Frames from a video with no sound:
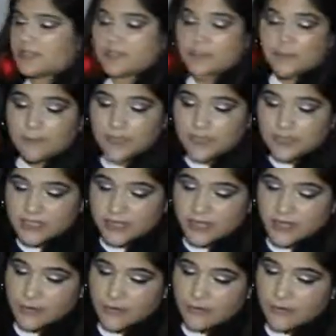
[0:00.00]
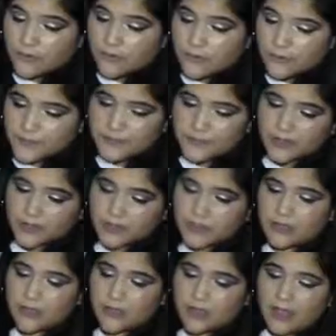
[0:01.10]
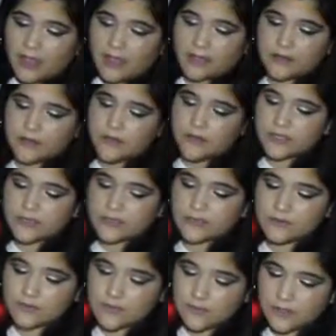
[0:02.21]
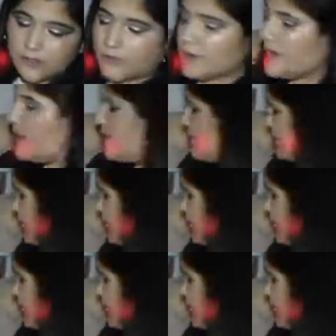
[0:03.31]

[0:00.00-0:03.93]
my tarot, and crystals all around.